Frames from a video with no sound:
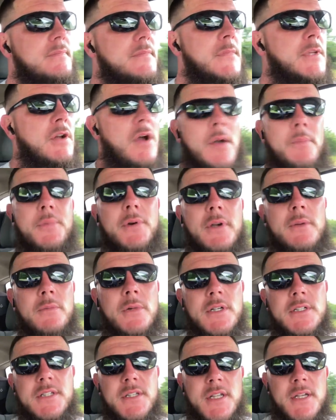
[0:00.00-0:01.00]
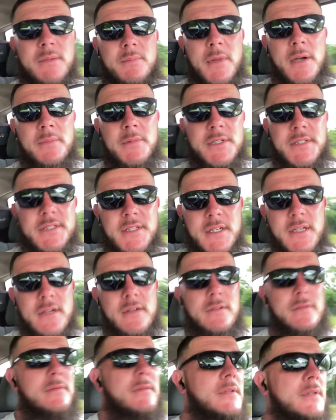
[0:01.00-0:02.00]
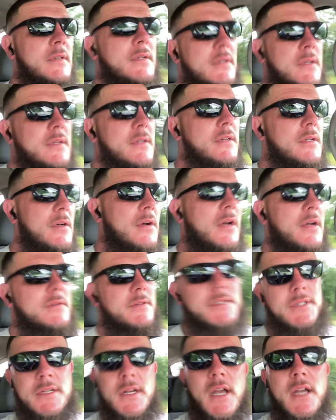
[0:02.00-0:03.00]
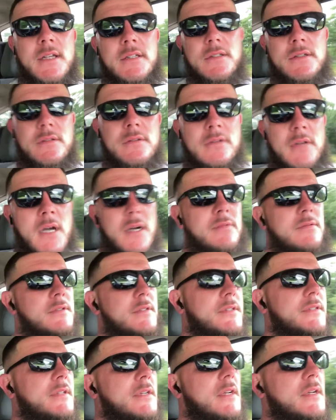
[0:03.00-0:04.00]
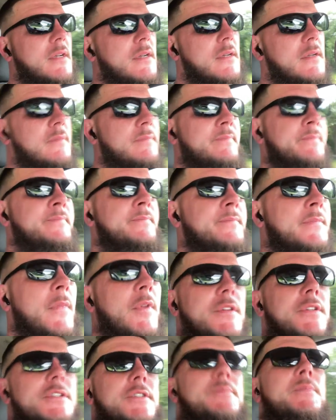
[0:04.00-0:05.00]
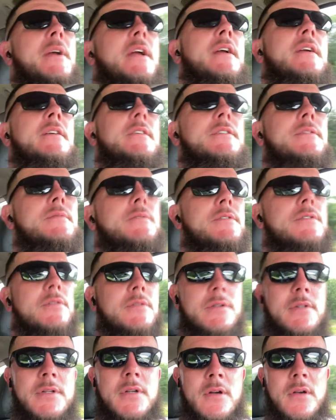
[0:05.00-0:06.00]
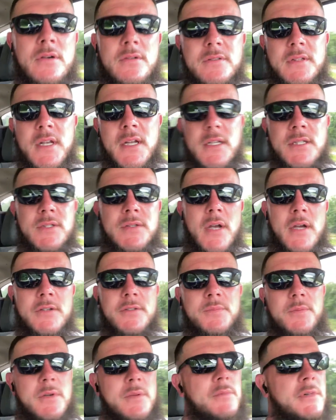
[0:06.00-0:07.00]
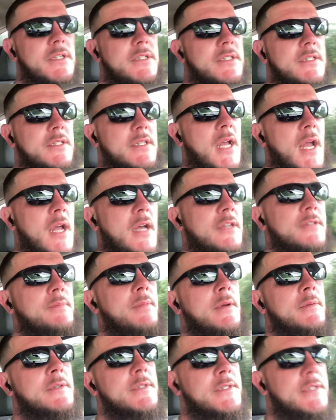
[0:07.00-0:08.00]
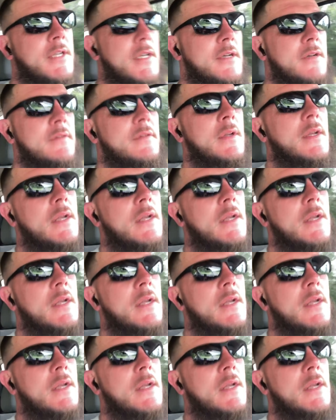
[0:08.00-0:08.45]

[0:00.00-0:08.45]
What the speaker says: I pretty much lived by myself. I was in high school. I was His parents were doing their own thing, so I was pretty much at the house by myself.